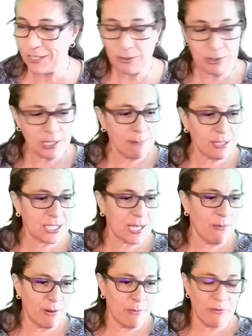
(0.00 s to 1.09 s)
Numbers come
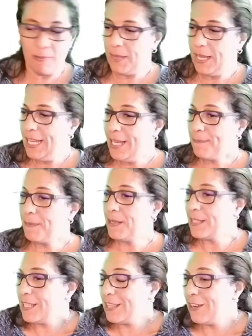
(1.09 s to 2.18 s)
from
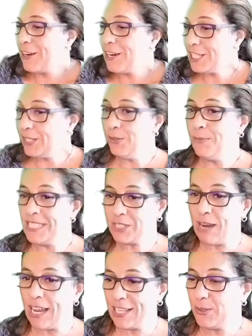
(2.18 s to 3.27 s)
the early humans
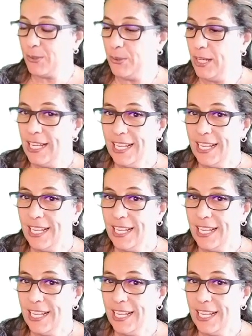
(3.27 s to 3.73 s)
trying to